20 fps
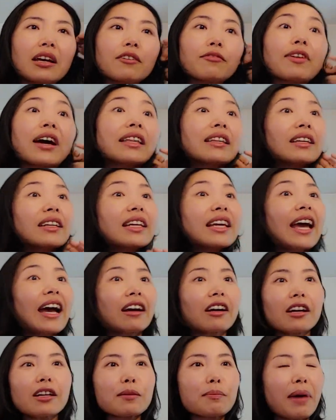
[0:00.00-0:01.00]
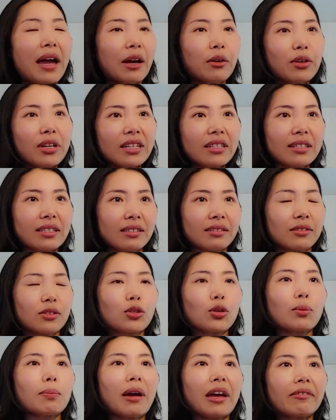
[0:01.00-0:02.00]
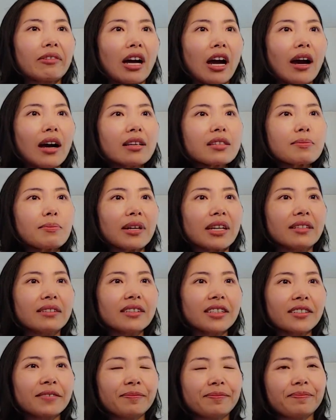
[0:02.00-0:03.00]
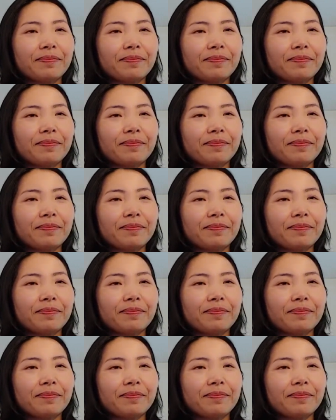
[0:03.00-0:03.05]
Finally, I got married to my husband.